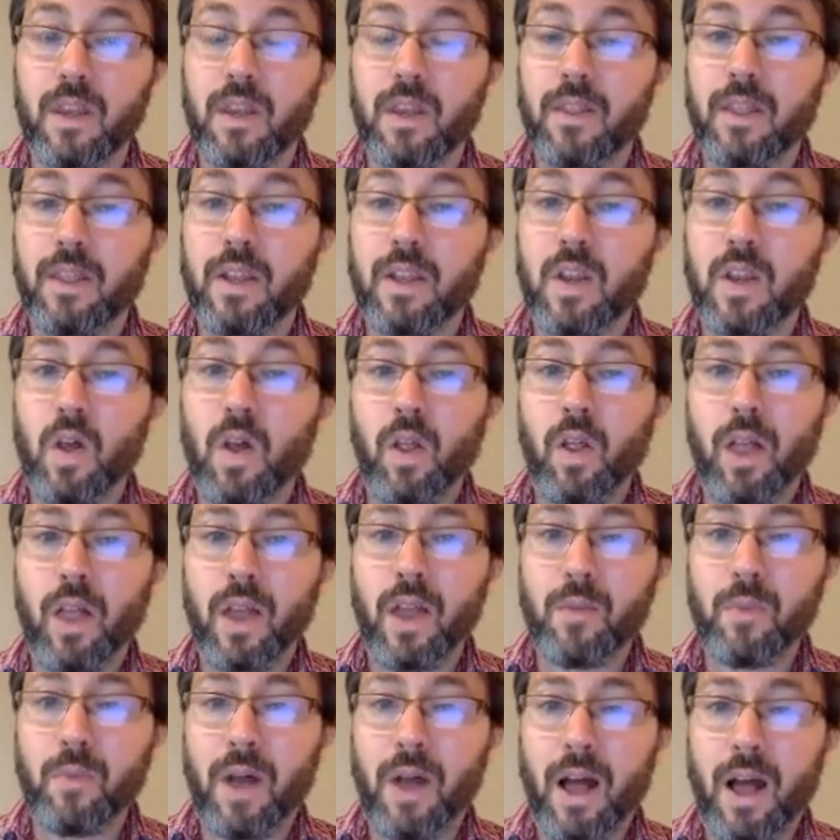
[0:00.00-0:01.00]
The null
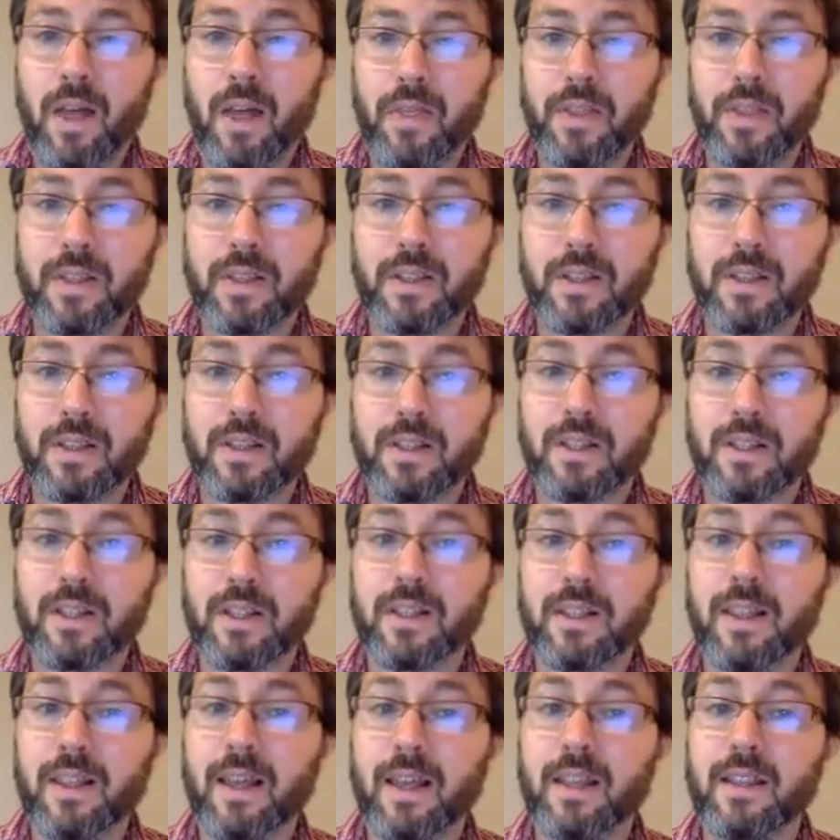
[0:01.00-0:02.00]
hypothesis
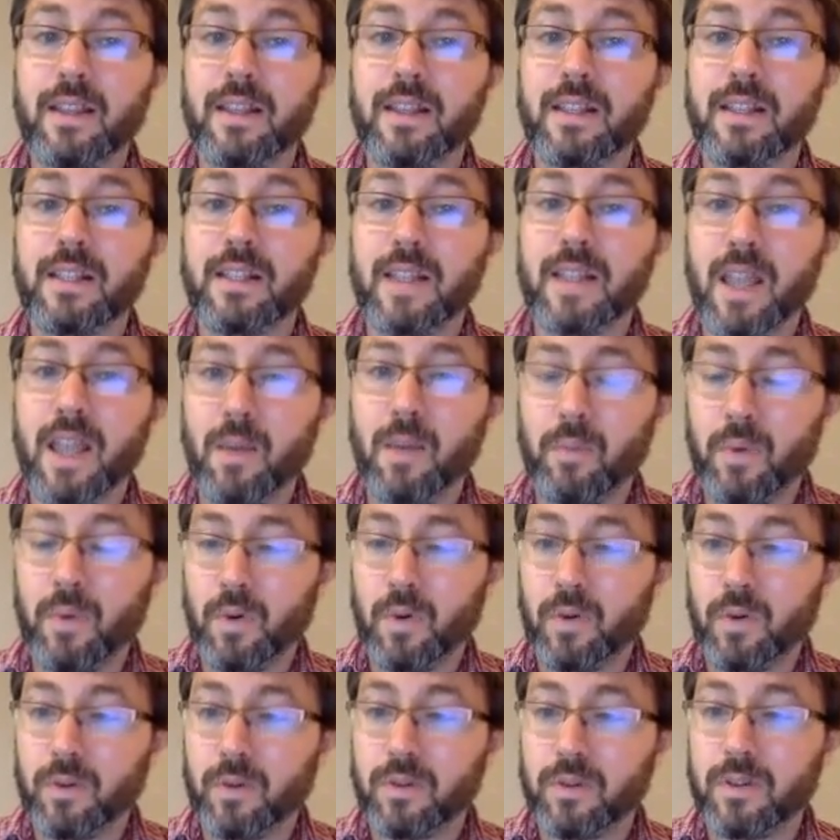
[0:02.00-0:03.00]
is that the
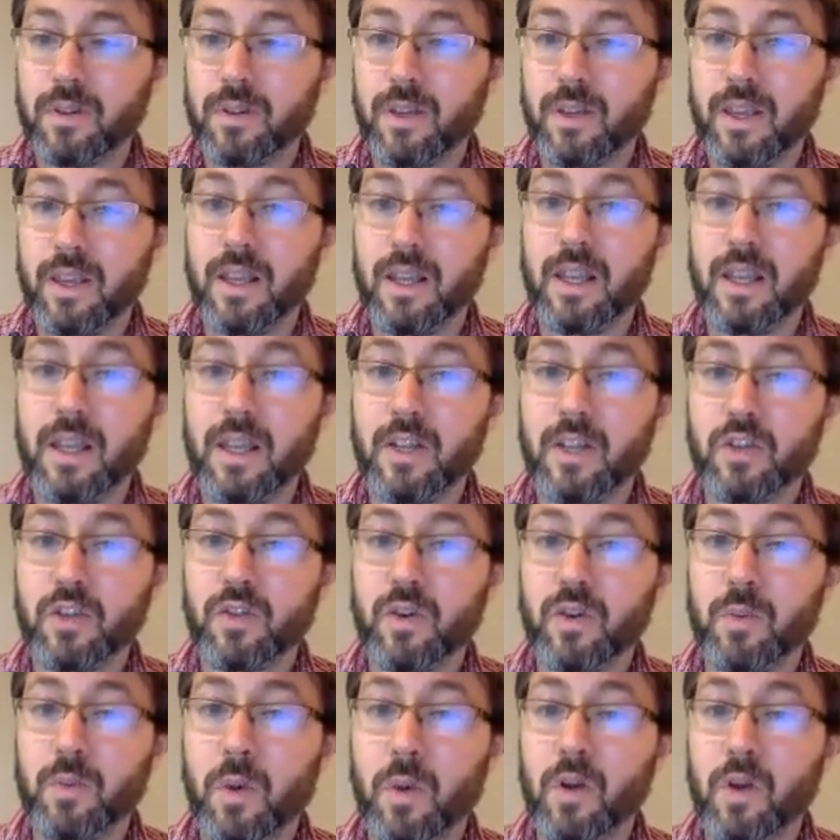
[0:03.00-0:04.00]
samples in each
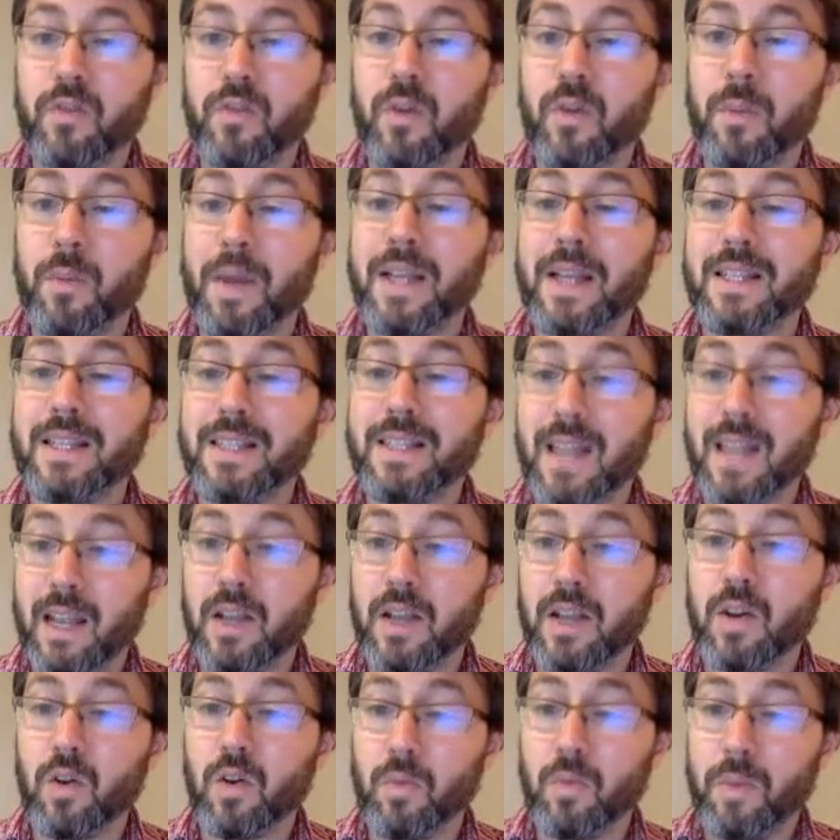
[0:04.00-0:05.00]
group are from
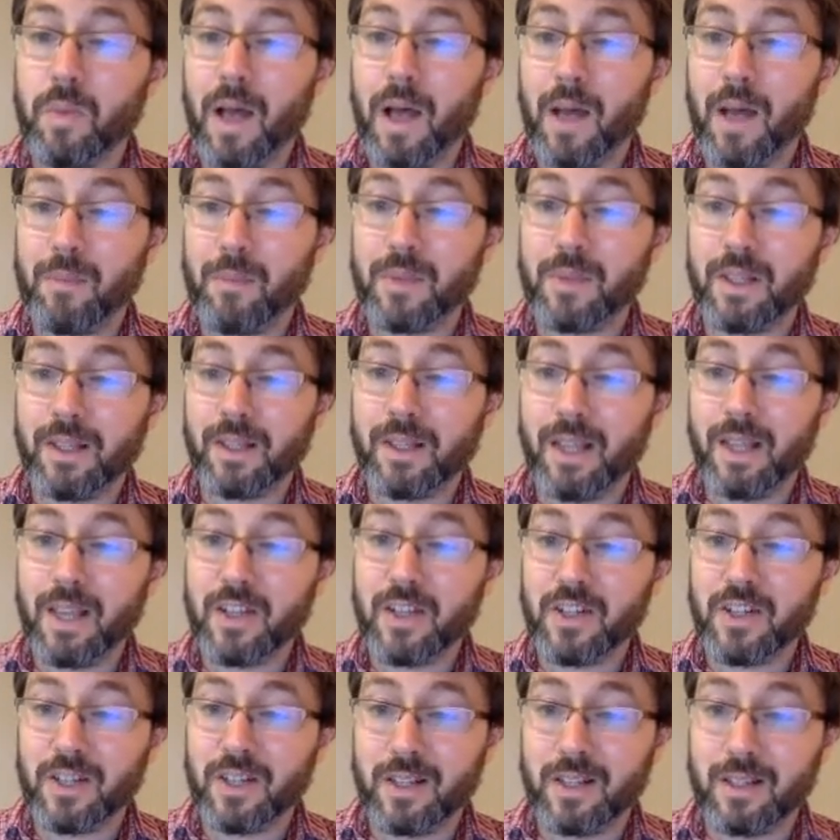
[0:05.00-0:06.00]
identical
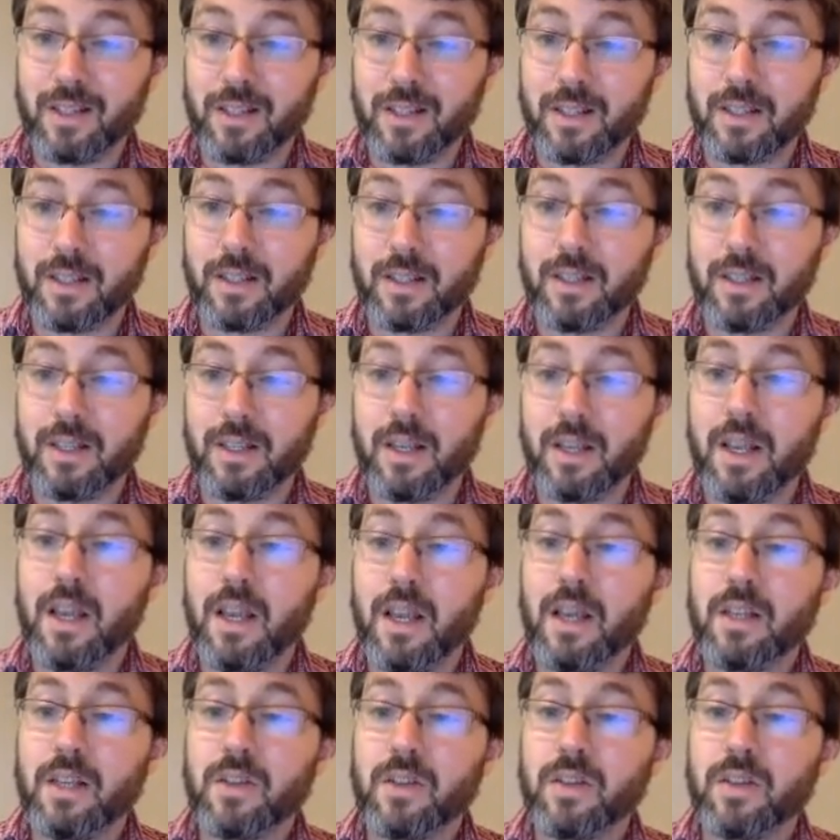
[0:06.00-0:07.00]
populations.
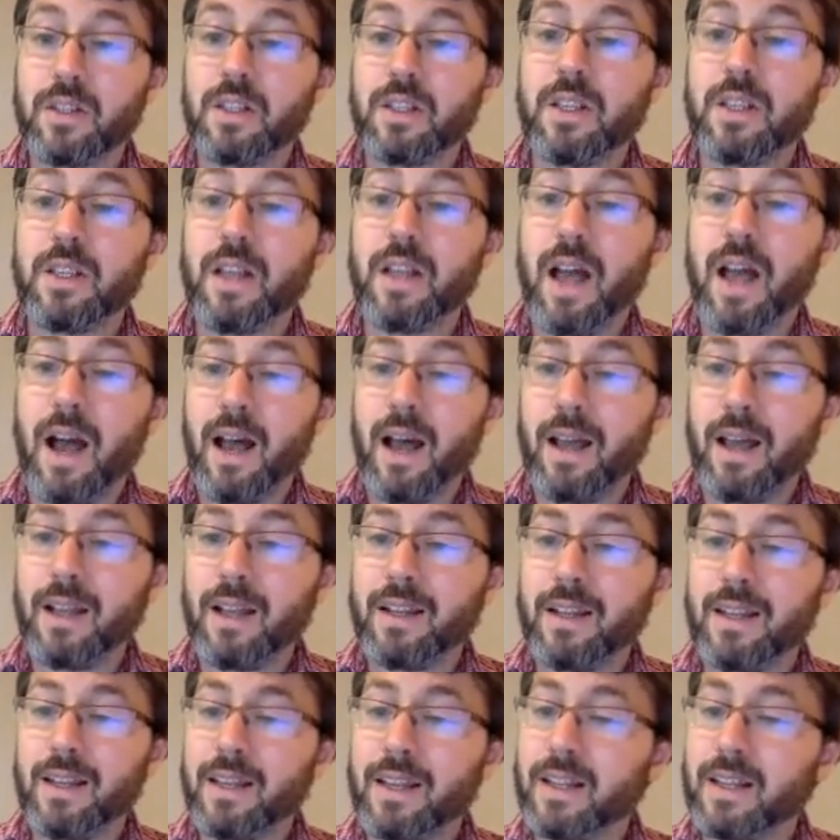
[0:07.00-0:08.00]
So it's
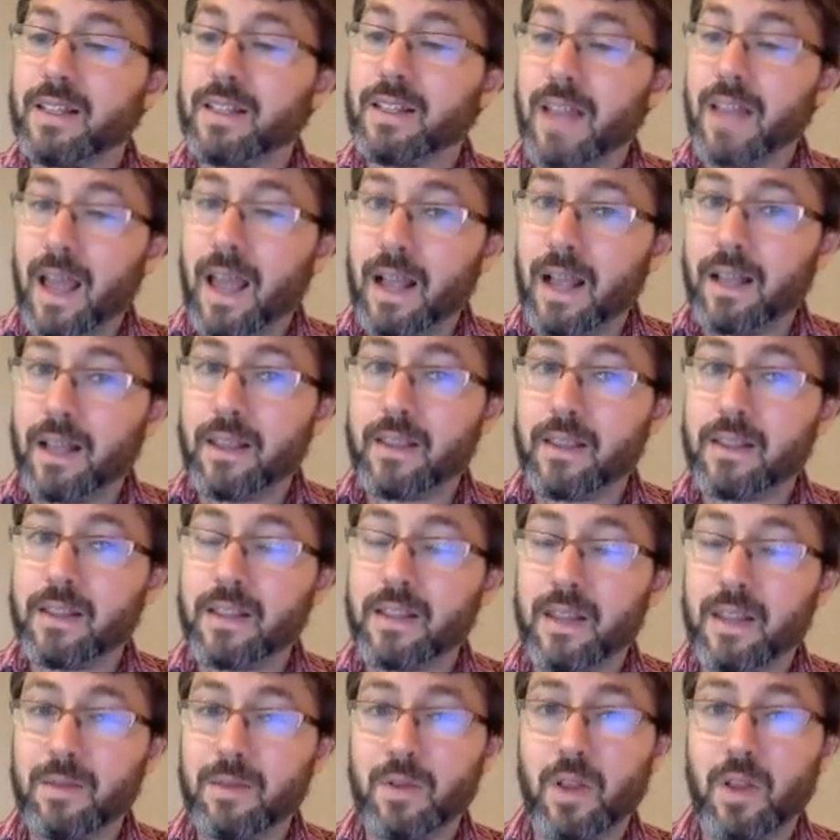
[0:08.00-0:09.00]
not exactly the
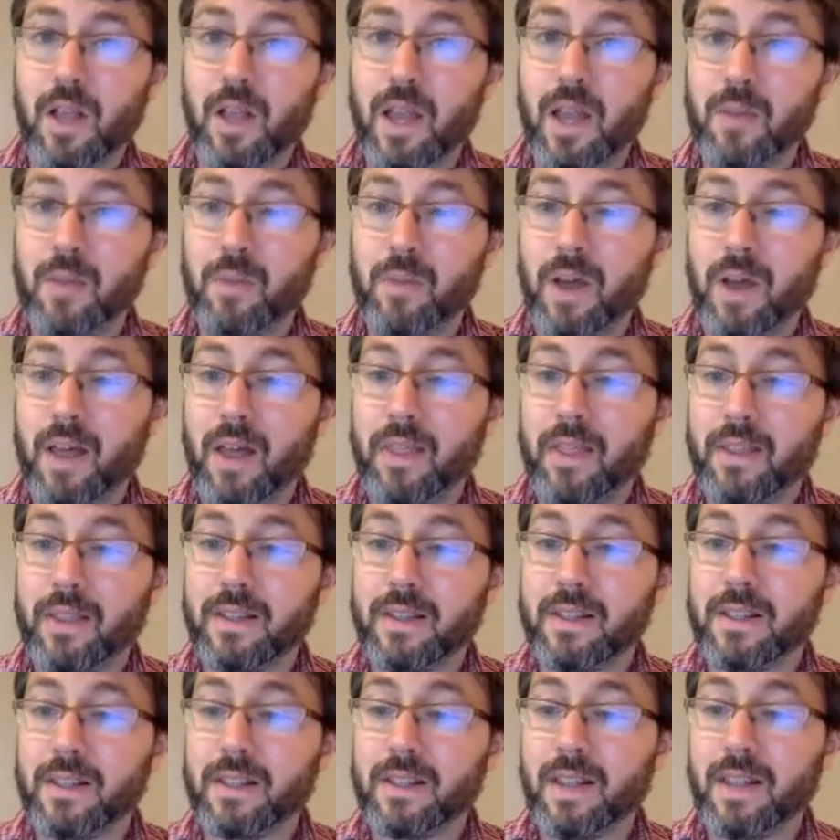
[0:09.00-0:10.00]
same null
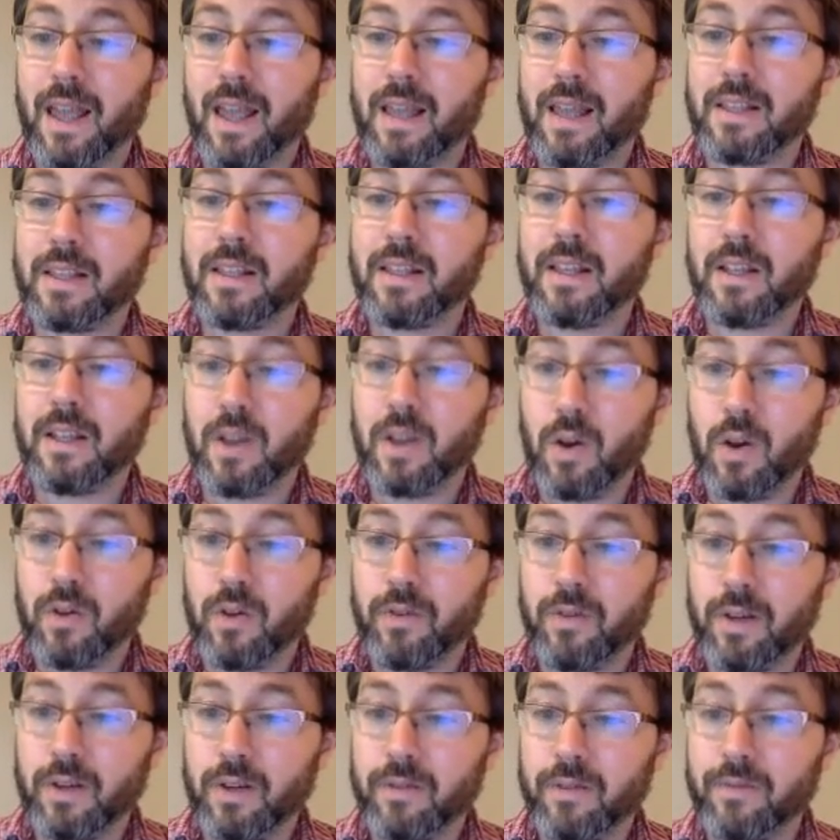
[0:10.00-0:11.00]
hypothesis as the
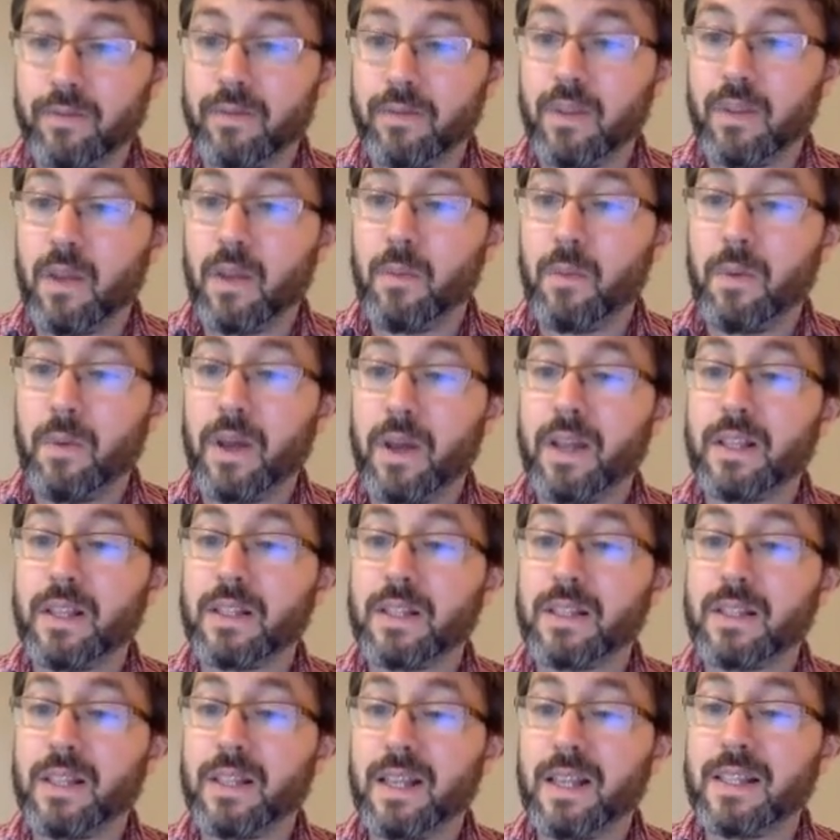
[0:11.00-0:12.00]
ANOVA, but
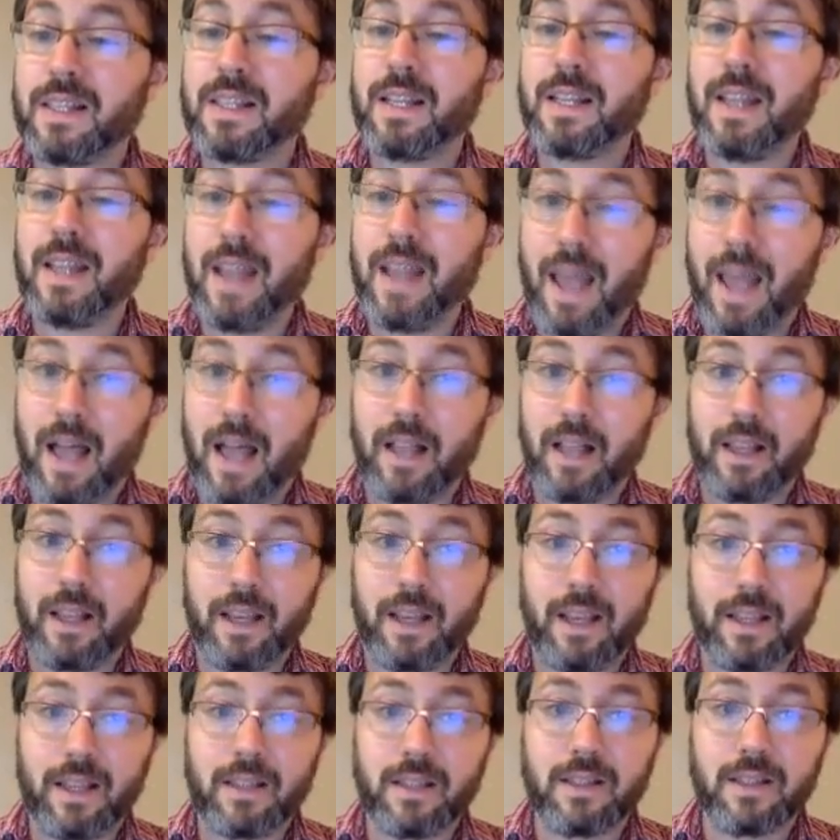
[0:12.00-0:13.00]
it's
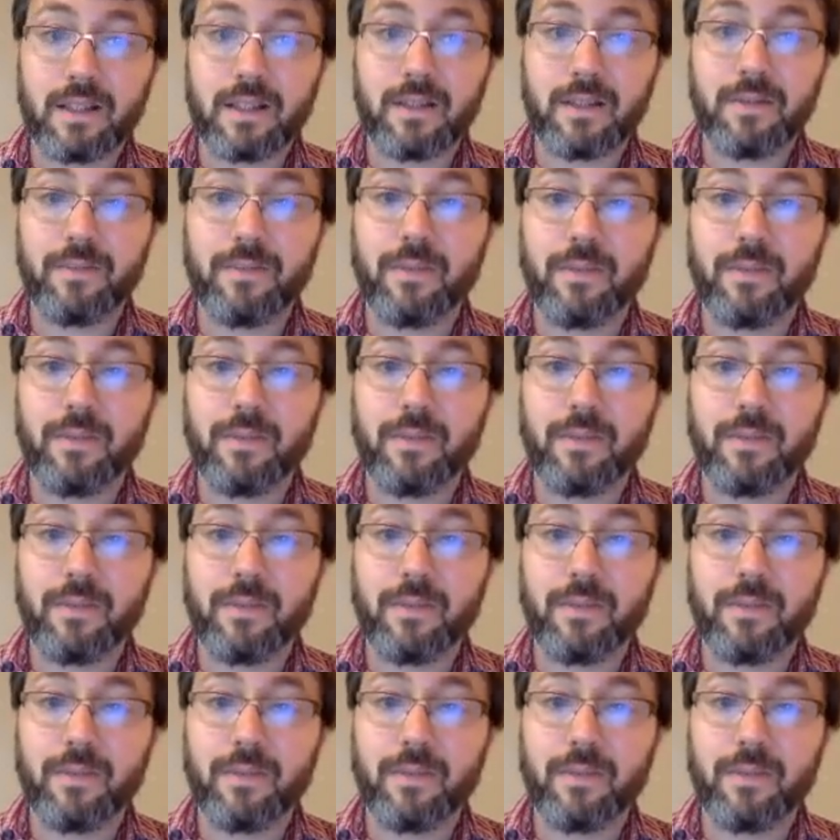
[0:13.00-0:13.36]
analogous.